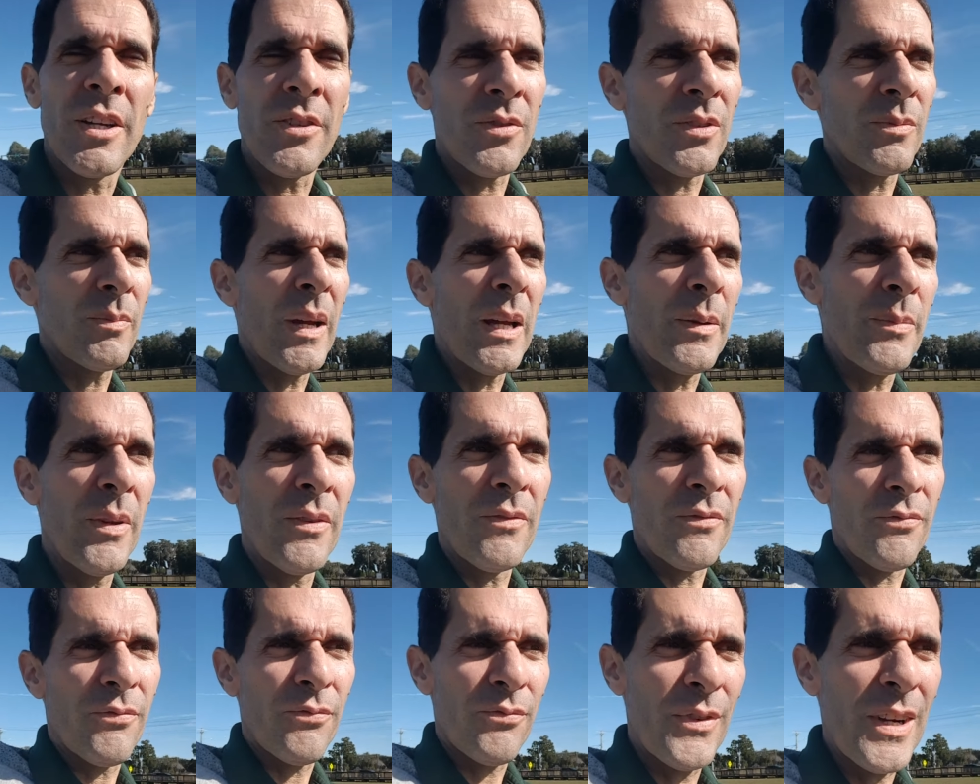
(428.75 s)
it might have
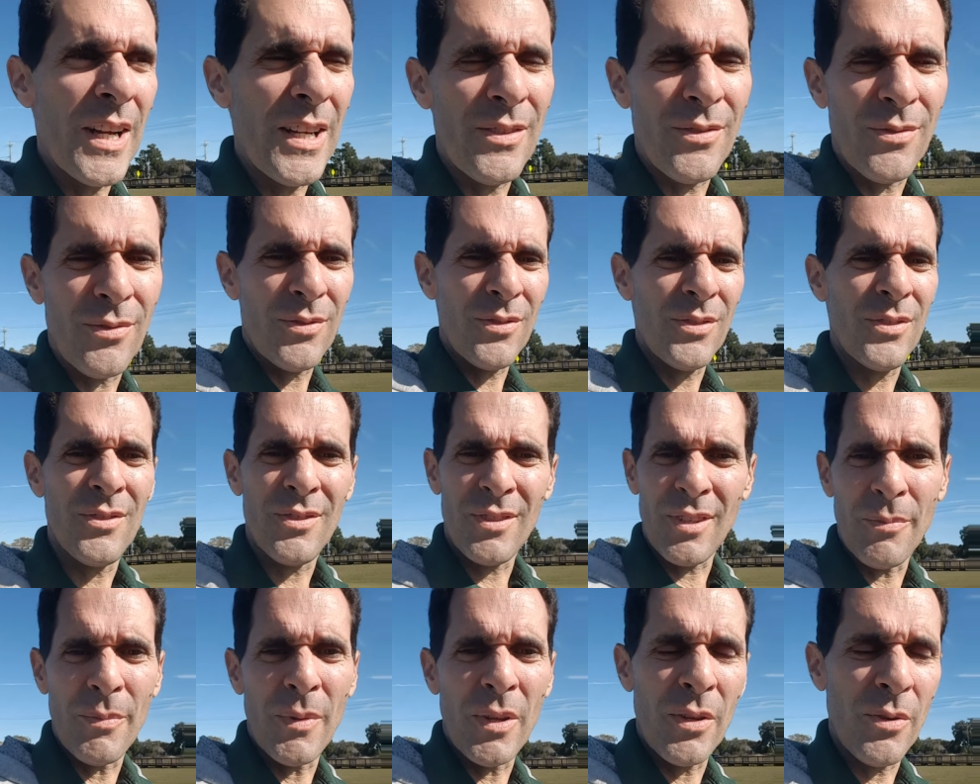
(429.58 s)
been France or some
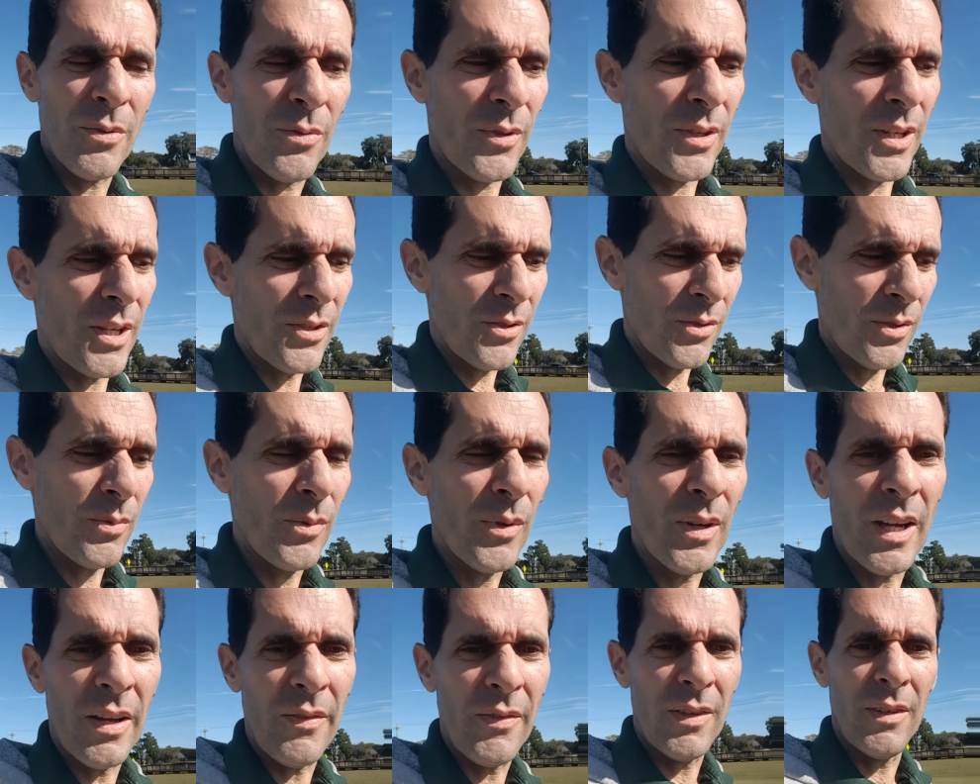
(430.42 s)
other country, we're
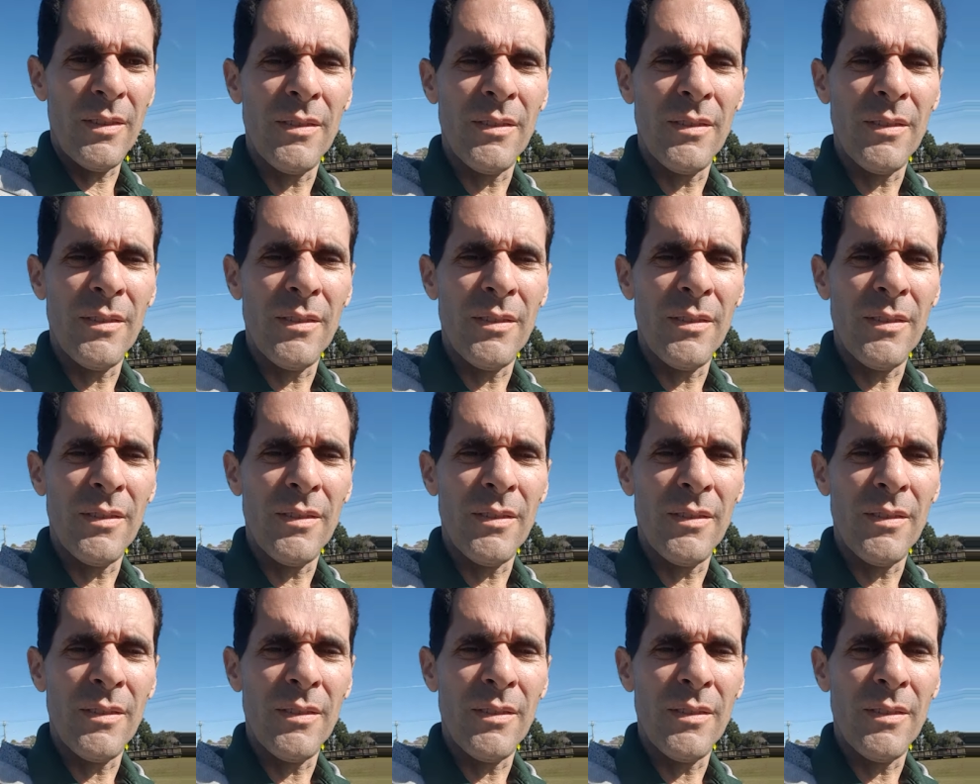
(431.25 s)
having